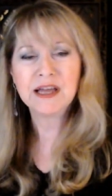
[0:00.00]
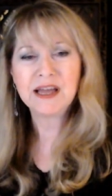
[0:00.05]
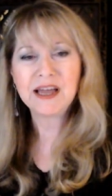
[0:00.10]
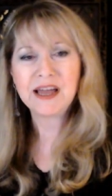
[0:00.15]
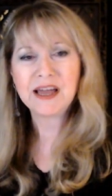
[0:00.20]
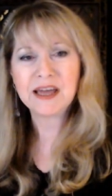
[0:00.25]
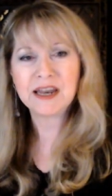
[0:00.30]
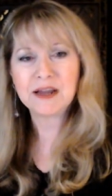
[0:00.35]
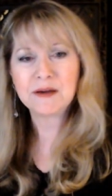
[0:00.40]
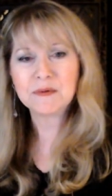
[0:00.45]

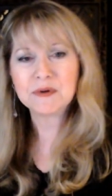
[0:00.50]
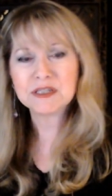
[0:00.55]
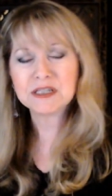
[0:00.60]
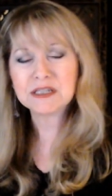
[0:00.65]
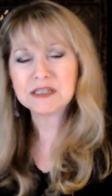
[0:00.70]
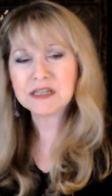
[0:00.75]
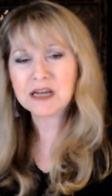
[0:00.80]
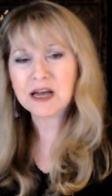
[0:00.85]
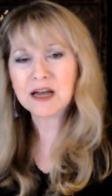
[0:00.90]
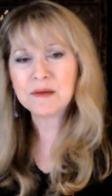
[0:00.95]
And it was a
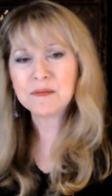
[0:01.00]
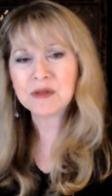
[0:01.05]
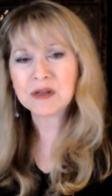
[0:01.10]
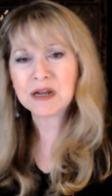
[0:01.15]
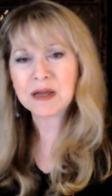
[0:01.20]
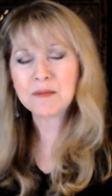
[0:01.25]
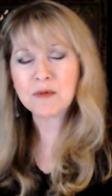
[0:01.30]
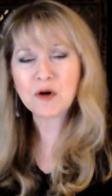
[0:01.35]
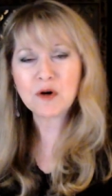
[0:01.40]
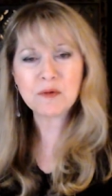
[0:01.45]
time that
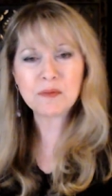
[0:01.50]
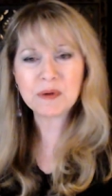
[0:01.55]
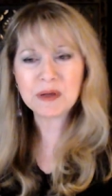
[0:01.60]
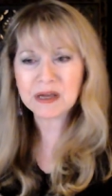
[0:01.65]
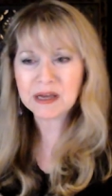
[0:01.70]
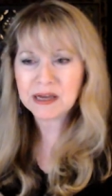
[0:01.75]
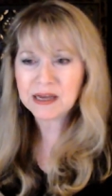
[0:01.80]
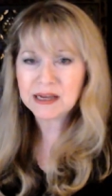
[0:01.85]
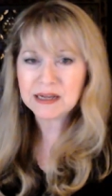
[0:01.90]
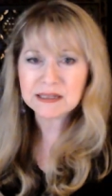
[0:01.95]
I'm
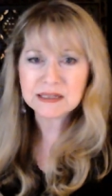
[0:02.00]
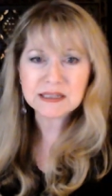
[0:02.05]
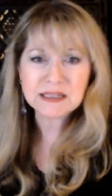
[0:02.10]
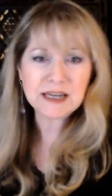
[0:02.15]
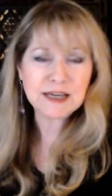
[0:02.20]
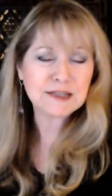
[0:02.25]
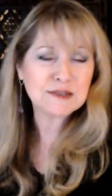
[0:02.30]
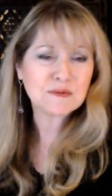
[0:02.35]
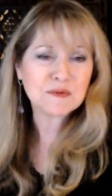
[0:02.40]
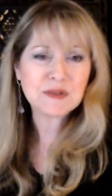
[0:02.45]
hoping it
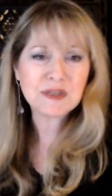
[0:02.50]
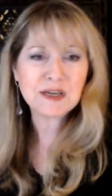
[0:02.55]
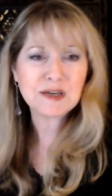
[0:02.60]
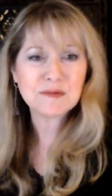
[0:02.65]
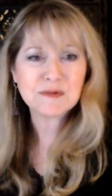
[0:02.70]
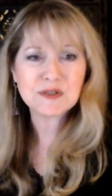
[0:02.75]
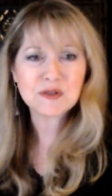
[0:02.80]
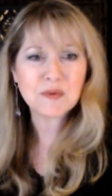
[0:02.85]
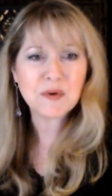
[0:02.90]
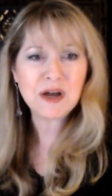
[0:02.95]
stays with him
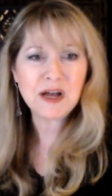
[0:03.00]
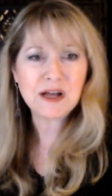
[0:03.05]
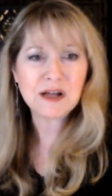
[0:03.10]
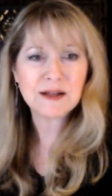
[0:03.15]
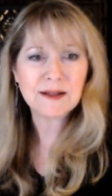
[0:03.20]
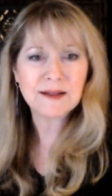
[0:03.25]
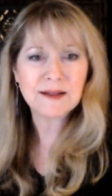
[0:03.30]
as well.